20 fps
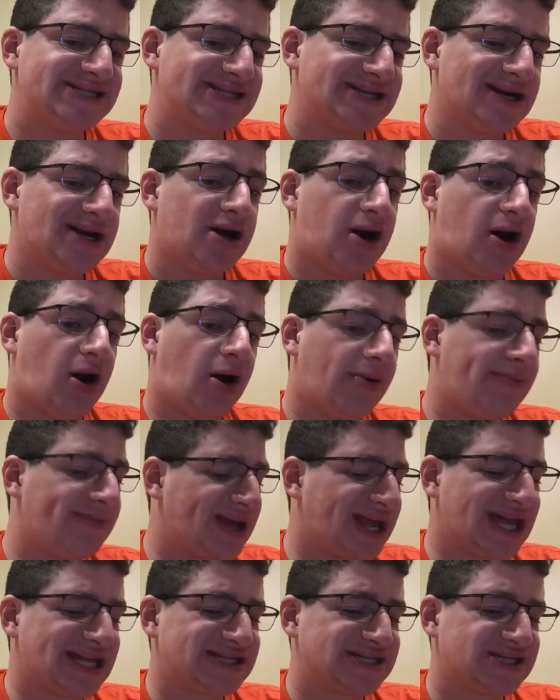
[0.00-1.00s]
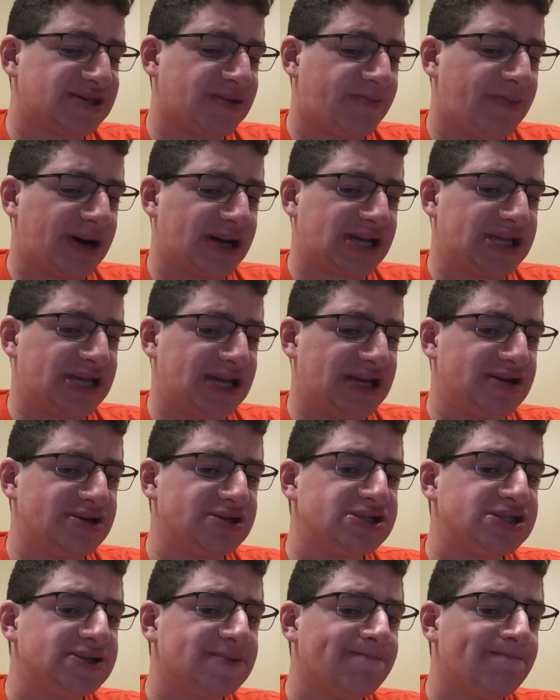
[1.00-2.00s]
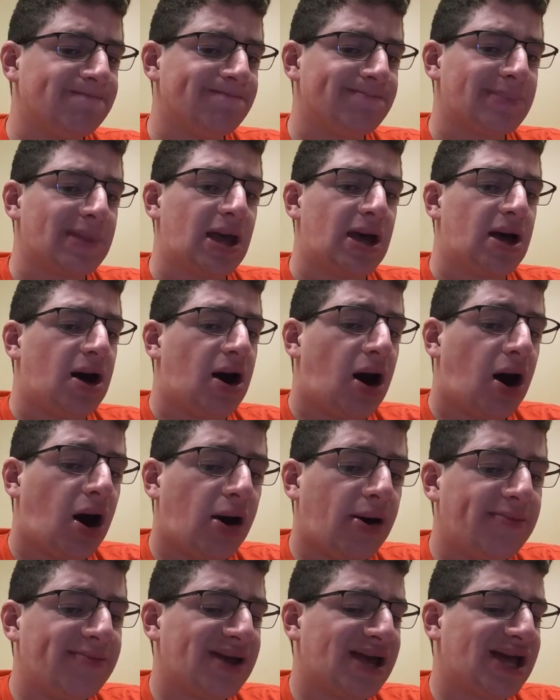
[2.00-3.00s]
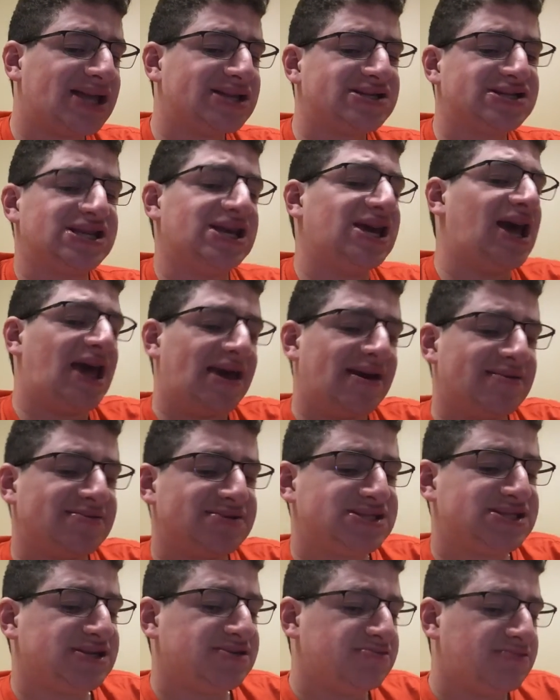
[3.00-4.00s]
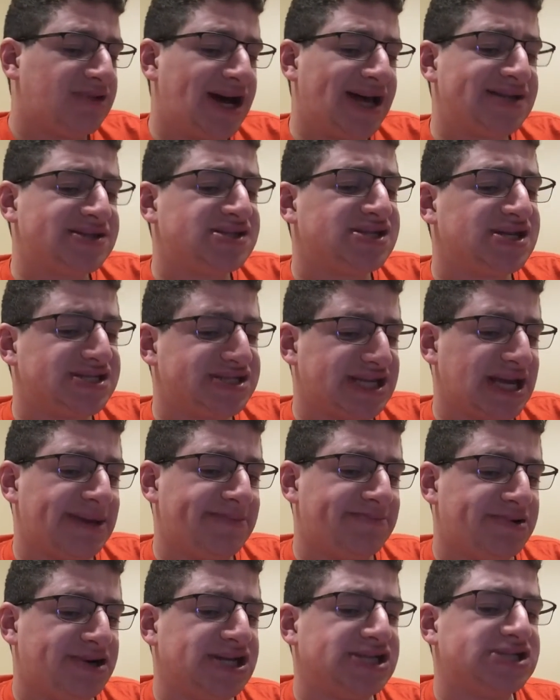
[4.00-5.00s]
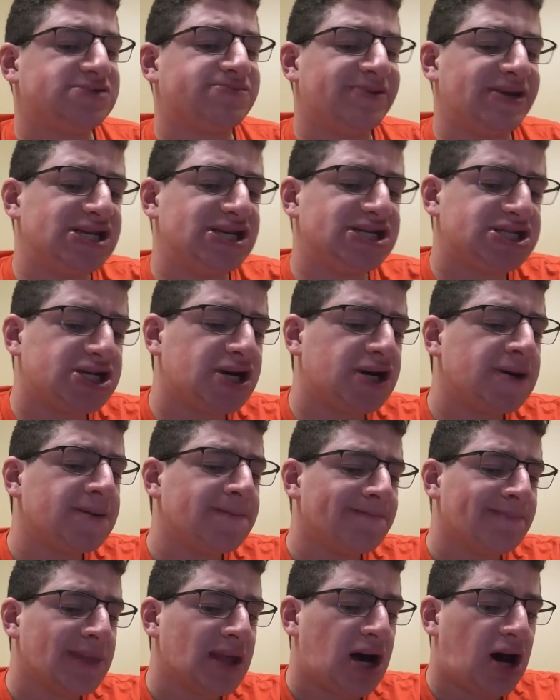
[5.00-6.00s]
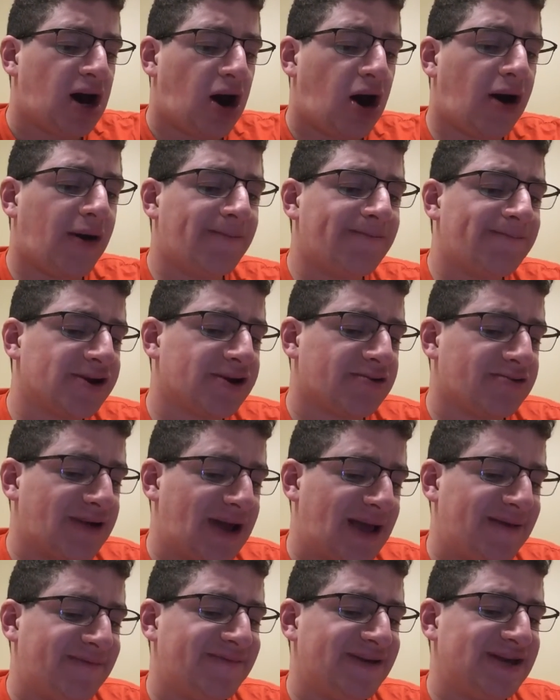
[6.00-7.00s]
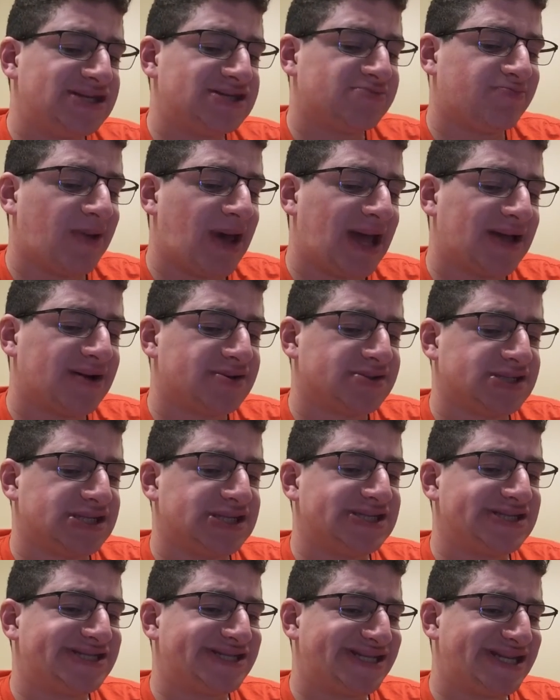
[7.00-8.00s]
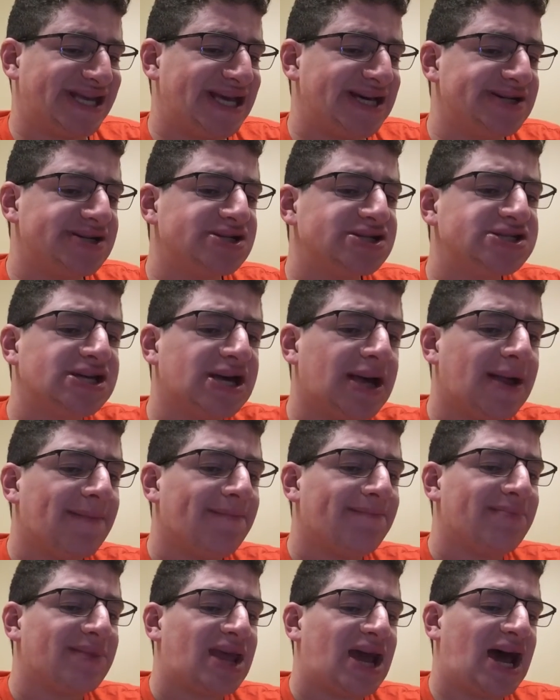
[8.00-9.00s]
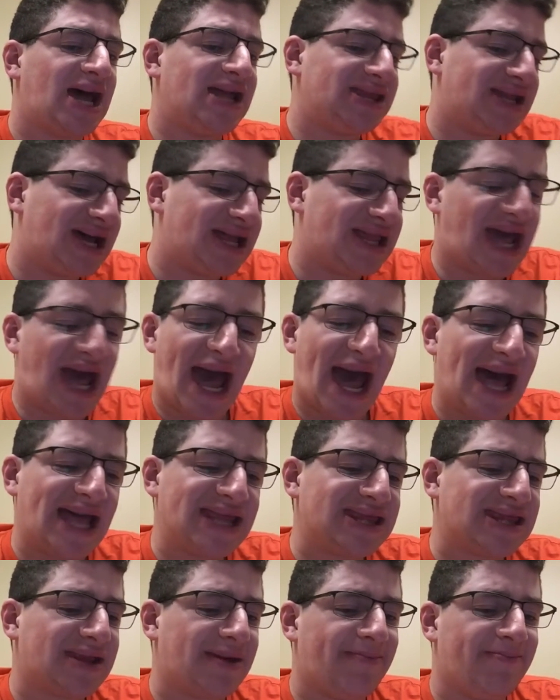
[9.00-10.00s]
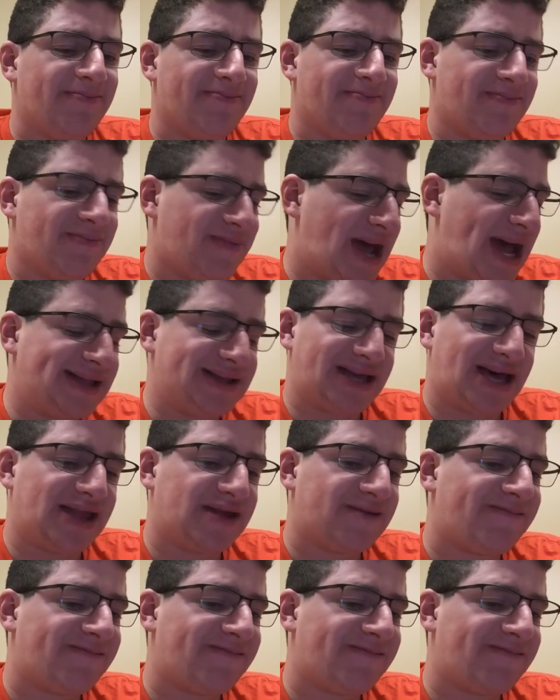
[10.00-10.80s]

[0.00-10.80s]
home against the AFC West, same place finisher, home for the Ravens, Bengals, and Steelers, and then at the Atlanta Falcons, at the Buffalo Bills,